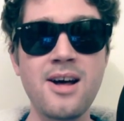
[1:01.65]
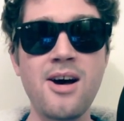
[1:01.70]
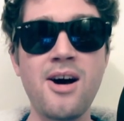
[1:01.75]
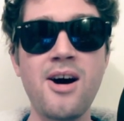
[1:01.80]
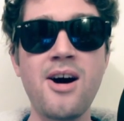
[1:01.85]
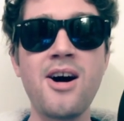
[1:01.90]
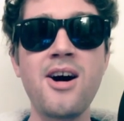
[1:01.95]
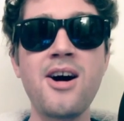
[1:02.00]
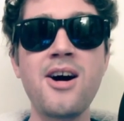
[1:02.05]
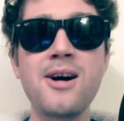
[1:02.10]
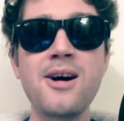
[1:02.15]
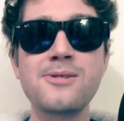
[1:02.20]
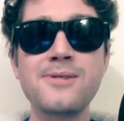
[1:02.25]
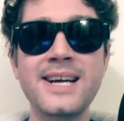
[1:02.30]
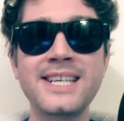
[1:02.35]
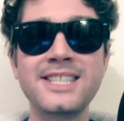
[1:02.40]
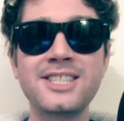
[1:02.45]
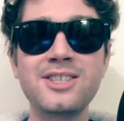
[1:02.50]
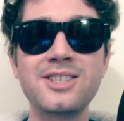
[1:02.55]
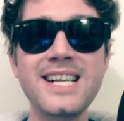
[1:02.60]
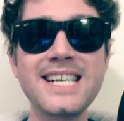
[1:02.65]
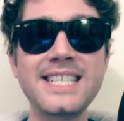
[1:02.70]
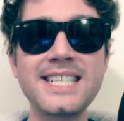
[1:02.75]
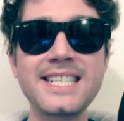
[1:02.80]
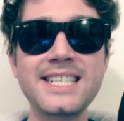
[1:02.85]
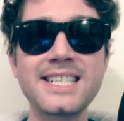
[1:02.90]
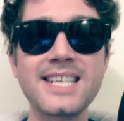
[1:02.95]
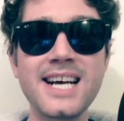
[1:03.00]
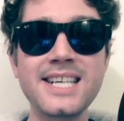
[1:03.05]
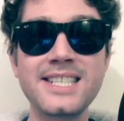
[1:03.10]
Alright, so let's
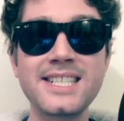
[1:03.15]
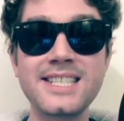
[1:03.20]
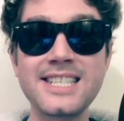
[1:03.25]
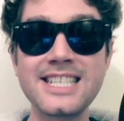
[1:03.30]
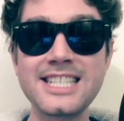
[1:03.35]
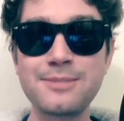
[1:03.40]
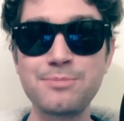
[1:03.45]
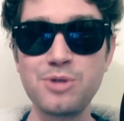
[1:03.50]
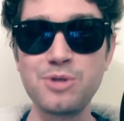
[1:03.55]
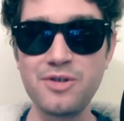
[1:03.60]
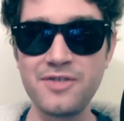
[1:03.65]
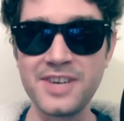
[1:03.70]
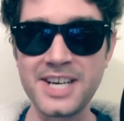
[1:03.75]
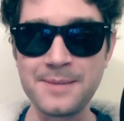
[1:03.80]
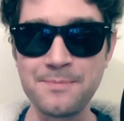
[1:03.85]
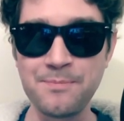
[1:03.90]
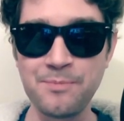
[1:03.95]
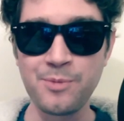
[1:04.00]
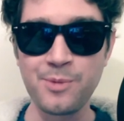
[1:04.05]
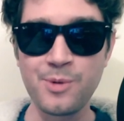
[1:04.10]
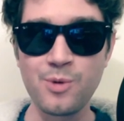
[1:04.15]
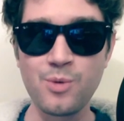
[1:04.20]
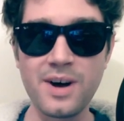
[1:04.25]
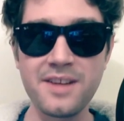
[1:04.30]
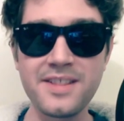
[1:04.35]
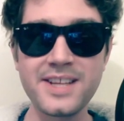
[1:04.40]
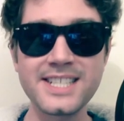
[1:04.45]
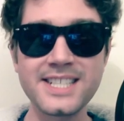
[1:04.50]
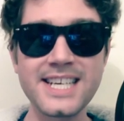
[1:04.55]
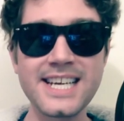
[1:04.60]
discuss this movie. Well,
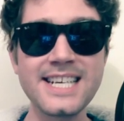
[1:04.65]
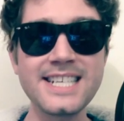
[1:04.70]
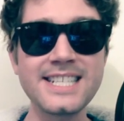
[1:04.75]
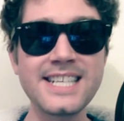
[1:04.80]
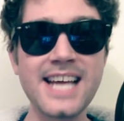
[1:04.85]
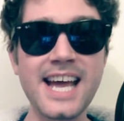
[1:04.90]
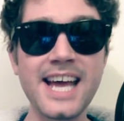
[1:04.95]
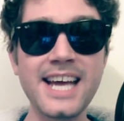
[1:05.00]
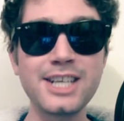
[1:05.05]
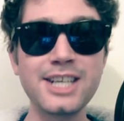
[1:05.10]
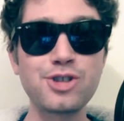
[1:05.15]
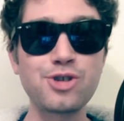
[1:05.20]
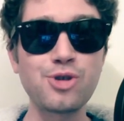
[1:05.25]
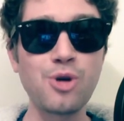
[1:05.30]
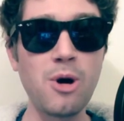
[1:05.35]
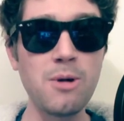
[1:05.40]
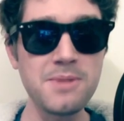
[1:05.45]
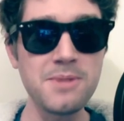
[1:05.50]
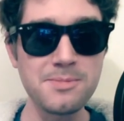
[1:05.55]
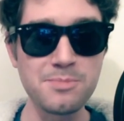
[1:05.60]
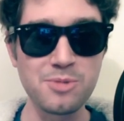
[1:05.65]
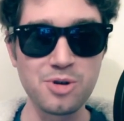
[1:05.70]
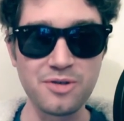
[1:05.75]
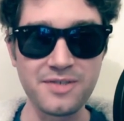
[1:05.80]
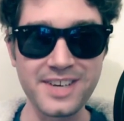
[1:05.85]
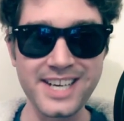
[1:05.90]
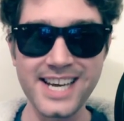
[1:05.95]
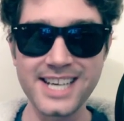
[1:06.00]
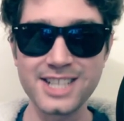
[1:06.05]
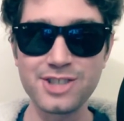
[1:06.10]
this is a Troma
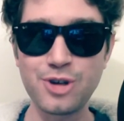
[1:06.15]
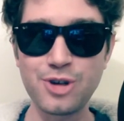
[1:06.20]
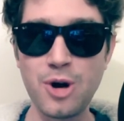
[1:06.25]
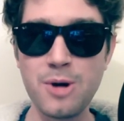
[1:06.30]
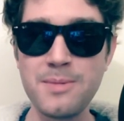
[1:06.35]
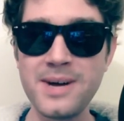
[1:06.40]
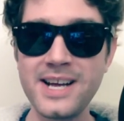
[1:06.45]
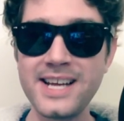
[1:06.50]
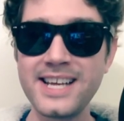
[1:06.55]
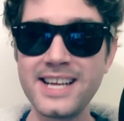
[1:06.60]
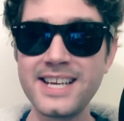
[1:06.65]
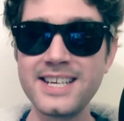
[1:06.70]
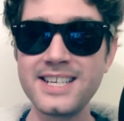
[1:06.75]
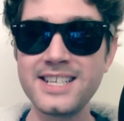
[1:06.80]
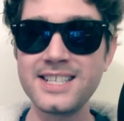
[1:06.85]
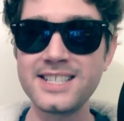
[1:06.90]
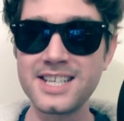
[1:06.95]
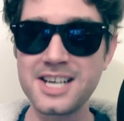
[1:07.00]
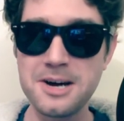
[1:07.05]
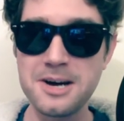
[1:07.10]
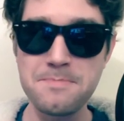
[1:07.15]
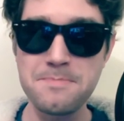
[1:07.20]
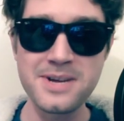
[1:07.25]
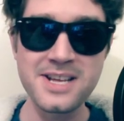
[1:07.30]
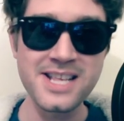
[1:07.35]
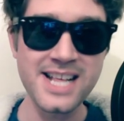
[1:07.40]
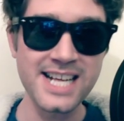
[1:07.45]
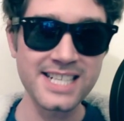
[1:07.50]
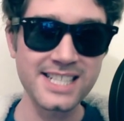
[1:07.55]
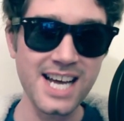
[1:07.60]
movie, and Troma is a company
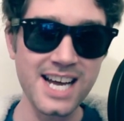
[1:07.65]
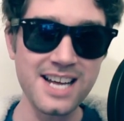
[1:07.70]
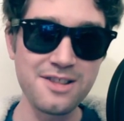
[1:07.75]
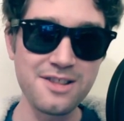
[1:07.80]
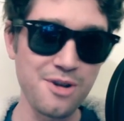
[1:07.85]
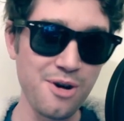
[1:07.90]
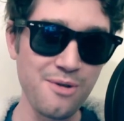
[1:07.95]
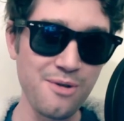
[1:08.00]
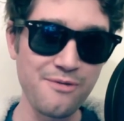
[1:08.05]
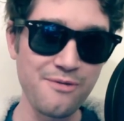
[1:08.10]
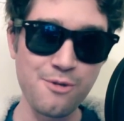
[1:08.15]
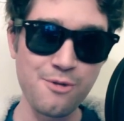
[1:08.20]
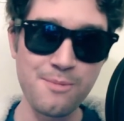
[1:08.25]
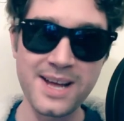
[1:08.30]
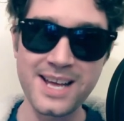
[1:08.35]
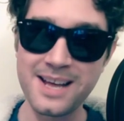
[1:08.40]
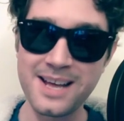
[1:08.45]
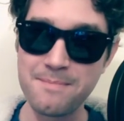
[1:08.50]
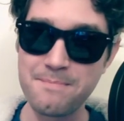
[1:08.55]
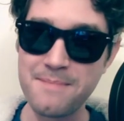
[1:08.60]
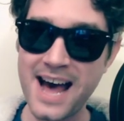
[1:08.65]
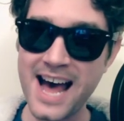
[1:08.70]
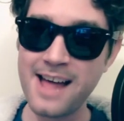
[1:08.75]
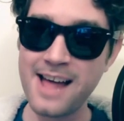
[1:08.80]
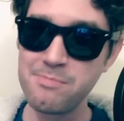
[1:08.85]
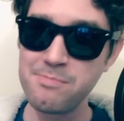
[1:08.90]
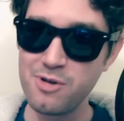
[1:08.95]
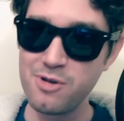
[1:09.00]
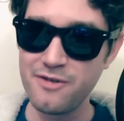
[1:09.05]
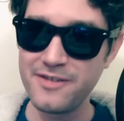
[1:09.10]
that's kind of known for making
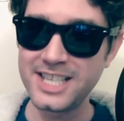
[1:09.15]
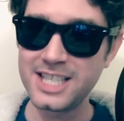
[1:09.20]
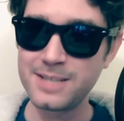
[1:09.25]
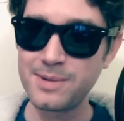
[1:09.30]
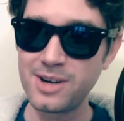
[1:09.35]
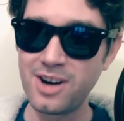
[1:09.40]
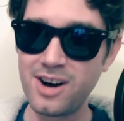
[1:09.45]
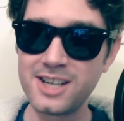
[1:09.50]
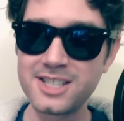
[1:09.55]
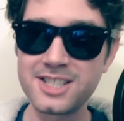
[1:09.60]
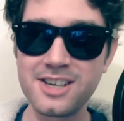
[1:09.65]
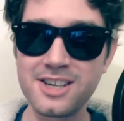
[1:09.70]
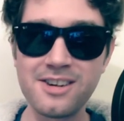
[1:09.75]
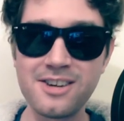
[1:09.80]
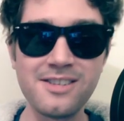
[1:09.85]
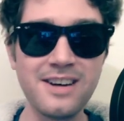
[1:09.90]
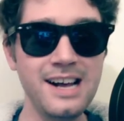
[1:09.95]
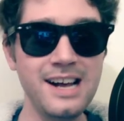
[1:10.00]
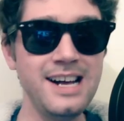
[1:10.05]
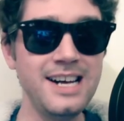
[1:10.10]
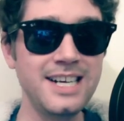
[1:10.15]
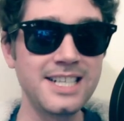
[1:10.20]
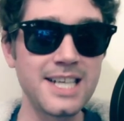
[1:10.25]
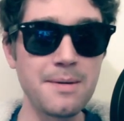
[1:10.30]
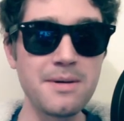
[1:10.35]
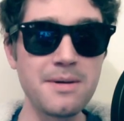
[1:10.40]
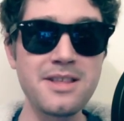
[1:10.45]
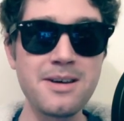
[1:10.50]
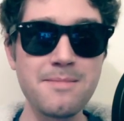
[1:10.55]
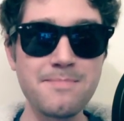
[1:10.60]
bad movies, but also some
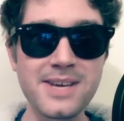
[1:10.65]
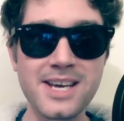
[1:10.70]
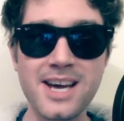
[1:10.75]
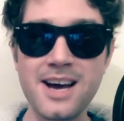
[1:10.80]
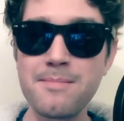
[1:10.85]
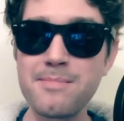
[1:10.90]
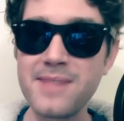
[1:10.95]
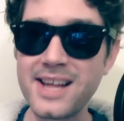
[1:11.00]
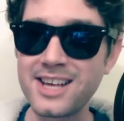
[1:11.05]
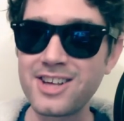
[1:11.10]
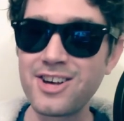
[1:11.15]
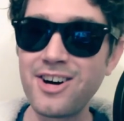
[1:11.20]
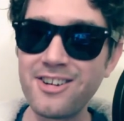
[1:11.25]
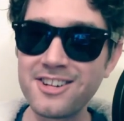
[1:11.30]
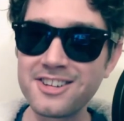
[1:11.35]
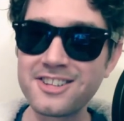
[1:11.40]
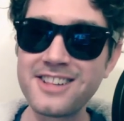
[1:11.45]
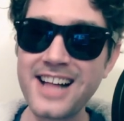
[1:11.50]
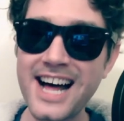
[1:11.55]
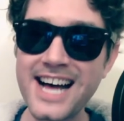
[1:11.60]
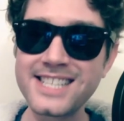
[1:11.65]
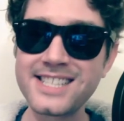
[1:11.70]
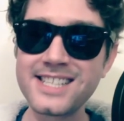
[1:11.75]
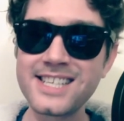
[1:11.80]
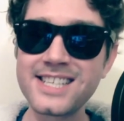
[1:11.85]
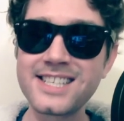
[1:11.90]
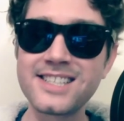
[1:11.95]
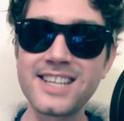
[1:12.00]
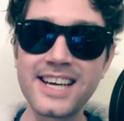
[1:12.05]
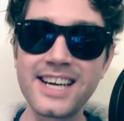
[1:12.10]
of them become like cult
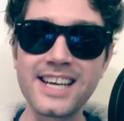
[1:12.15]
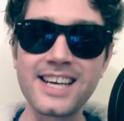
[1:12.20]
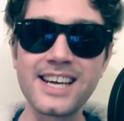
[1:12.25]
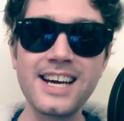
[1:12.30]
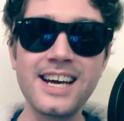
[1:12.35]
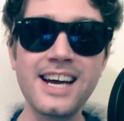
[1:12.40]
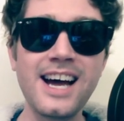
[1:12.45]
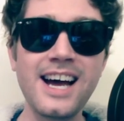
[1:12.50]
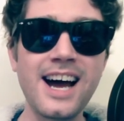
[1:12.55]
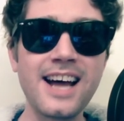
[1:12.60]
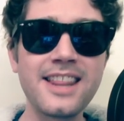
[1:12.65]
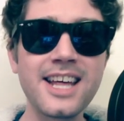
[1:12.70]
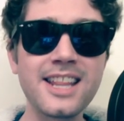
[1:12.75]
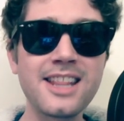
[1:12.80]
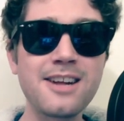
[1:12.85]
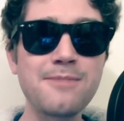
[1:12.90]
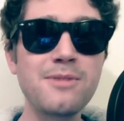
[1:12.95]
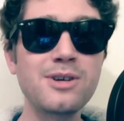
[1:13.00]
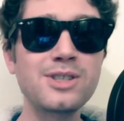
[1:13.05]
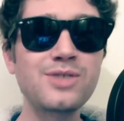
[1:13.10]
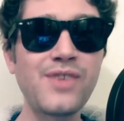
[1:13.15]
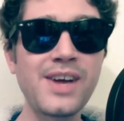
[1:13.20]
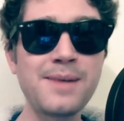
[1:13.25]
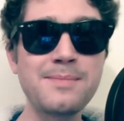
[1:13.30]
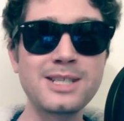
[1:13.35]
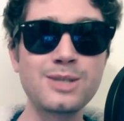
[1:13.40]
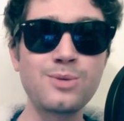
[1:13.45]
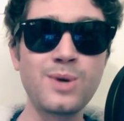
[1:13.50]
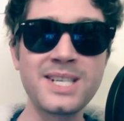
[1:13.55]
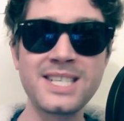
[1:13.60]
classics. Like, I think their most
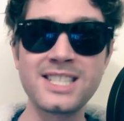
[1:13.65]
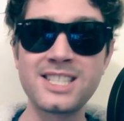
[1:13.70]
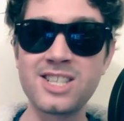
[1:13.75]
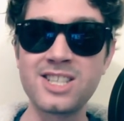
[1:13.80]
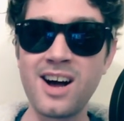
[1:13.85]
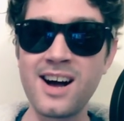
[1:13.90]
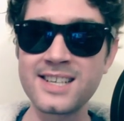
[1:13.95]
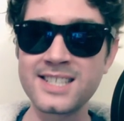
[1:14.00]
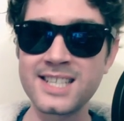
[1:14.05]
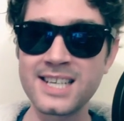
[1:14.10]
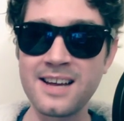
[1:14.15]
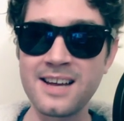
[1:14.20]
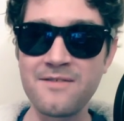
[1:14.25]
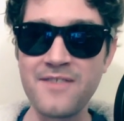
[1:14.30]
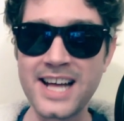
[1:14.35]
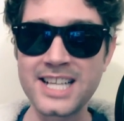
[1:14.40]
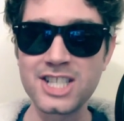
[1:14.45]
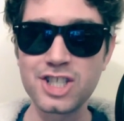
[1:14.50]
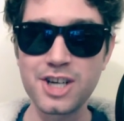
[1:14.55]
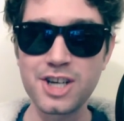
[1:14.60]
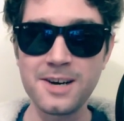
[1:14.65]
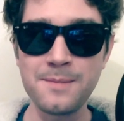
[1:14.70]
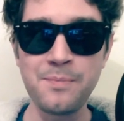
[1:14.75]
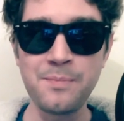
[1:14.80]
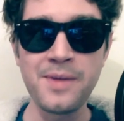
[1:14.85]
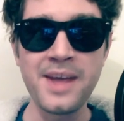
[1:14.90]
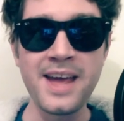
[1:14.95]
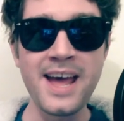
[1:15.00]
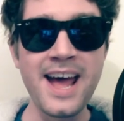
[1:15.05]
famous one is Toxic Avenger.